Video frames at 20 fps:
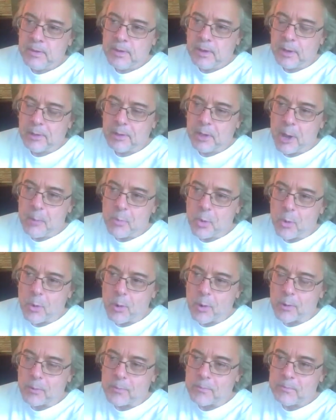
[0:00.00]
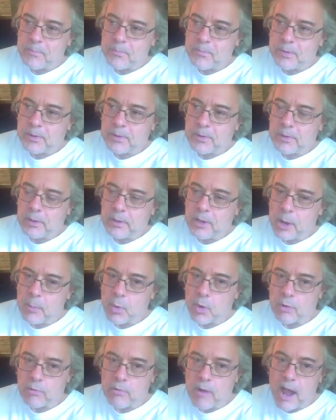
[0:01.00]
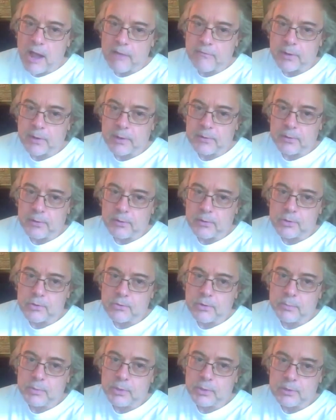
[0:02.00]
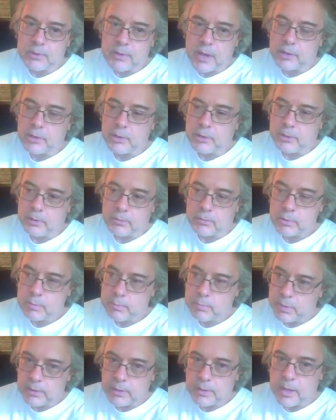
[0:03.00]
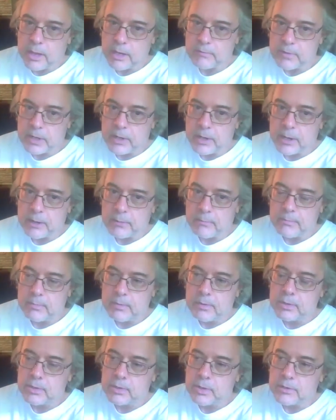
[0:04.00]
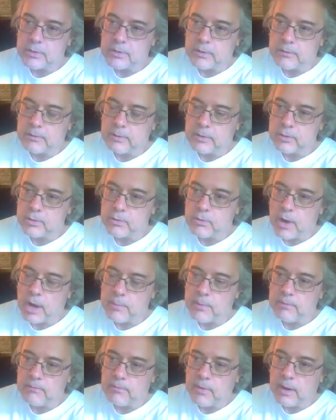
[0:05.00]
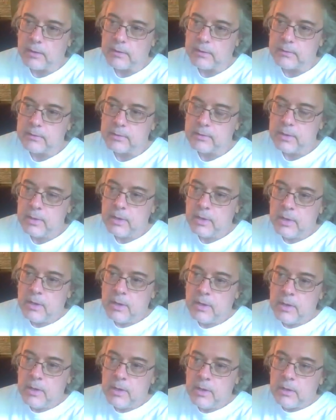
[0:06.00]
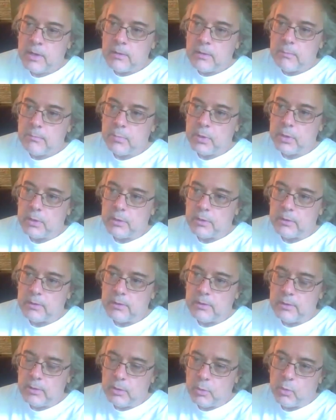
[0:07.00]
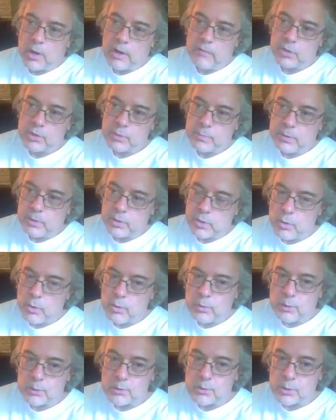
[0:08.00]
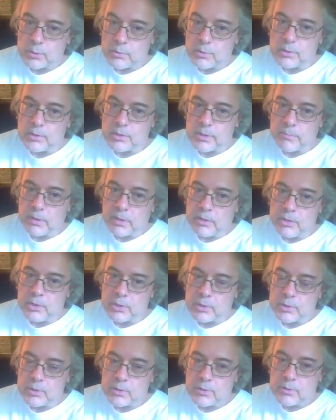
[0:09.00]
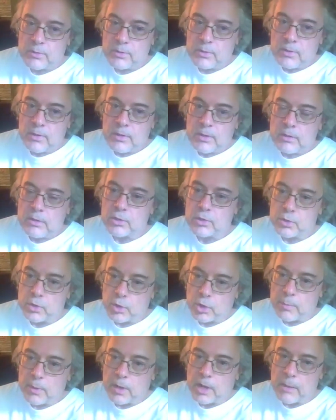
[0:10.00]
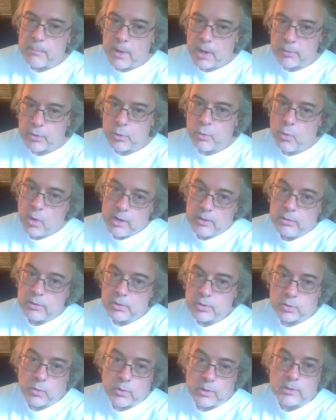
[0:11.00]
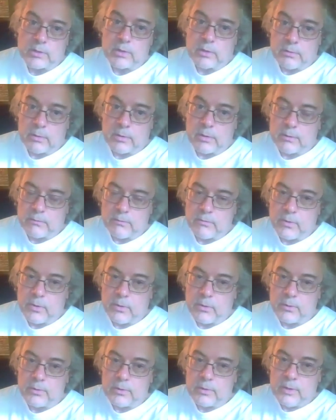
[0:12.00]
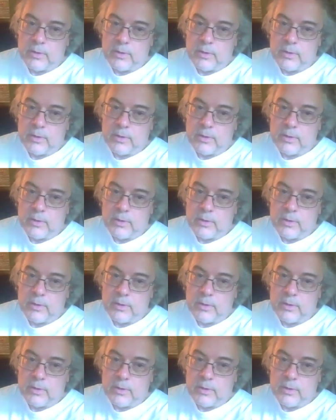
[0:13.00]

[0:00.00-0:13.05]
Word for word: a lot more uh, a lot more graphic in their descriptions. I actually don't spend a lot of time discussing describing violence, mm-hmm. but what I've just been told is there is something just disturbing about the way the stories unfold,